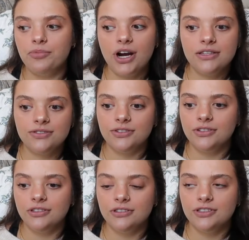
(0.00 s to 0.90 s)

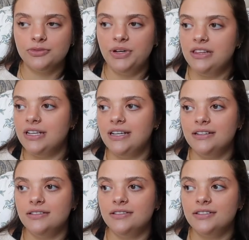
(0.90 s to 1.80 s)
pretzels, Sweet
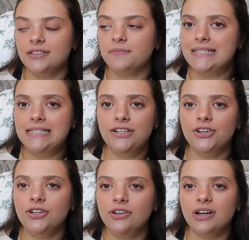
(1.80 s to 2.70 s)
Thins,
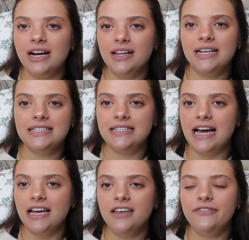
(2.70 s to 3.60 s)
cereal, kind of like
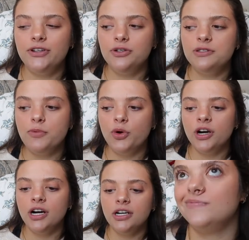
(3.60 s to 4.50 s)
snacky foods
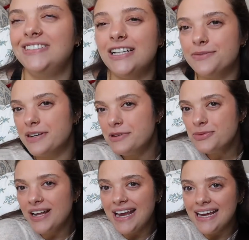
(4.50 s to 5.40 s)
more. That's pretty much
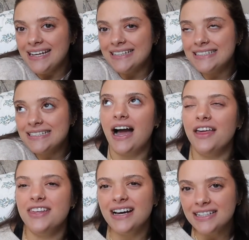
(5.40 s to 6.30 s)
what I ate. I
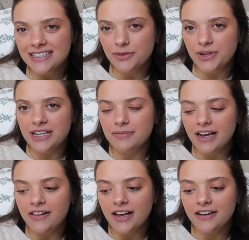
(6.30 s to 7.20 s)
think I did a week in
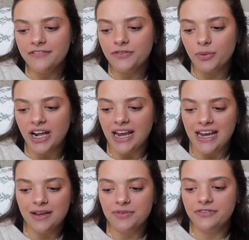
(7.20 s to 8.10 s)
my life, what I
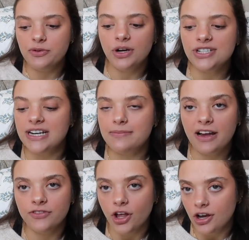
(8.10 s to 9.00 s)
ate, but if you watch any of
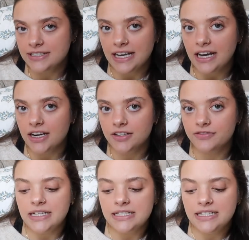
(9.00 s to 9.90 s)
my vlogs, I kind
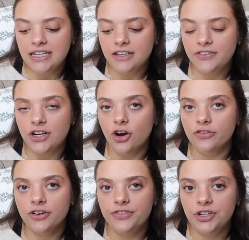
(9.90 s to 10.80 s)
of tend to give an
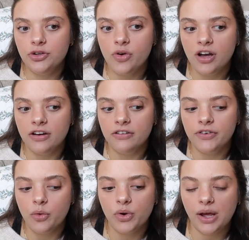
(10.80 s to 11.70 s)
overview
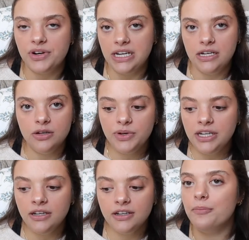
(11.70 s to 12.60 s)
of what I would eat in a
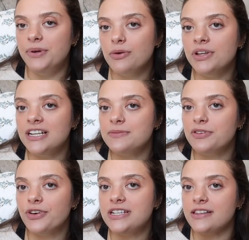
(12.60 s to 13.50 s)
week. A big one that's
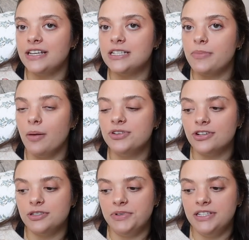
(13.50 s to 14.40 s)
been recently is Papa
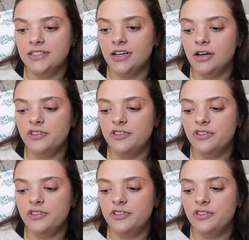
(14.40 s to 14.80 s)
John's pizza.